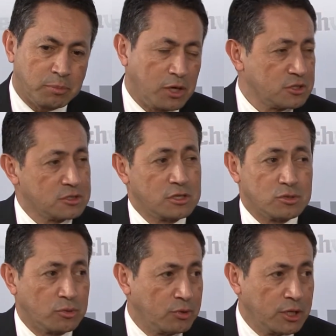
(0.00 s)
processes
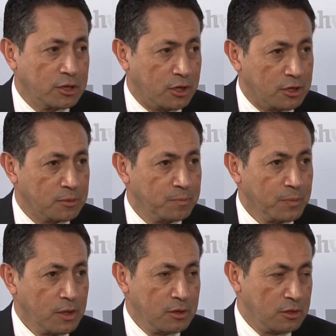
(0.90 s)
were really long,
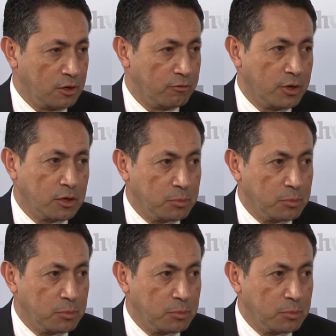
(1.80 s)
they're very